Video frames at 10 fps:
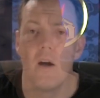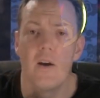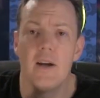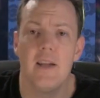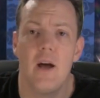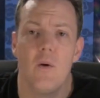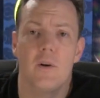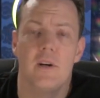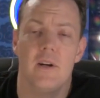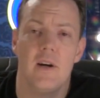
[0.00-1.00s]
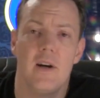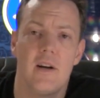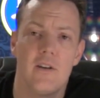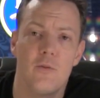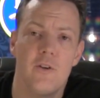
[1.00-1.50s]
Alright, now we're going
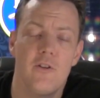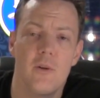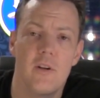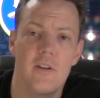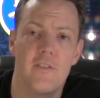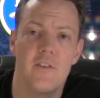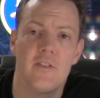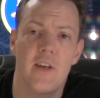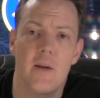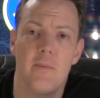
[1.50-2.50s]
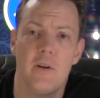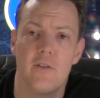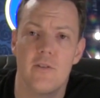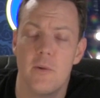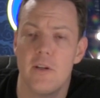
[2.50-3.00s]
to switch to a little different setup
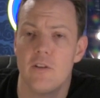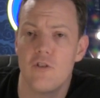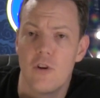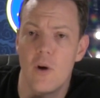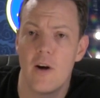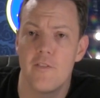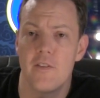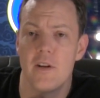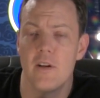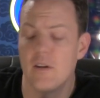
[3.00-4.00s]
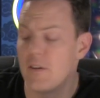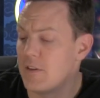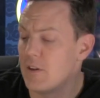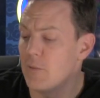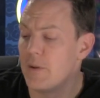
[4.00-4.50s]
here so we can show off the
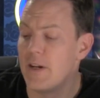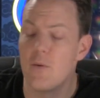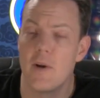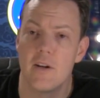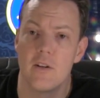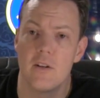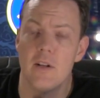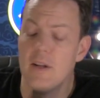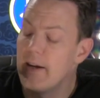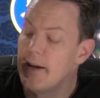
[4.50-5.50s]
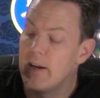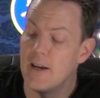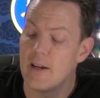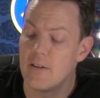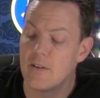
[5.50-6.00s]
illuminated reticle
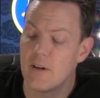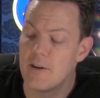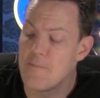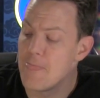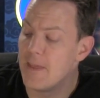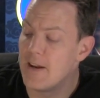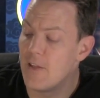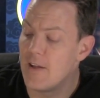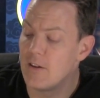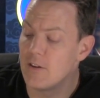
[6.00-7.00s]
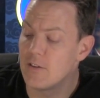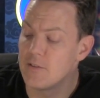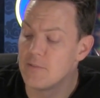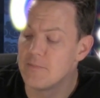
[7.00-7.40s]
and how that looks.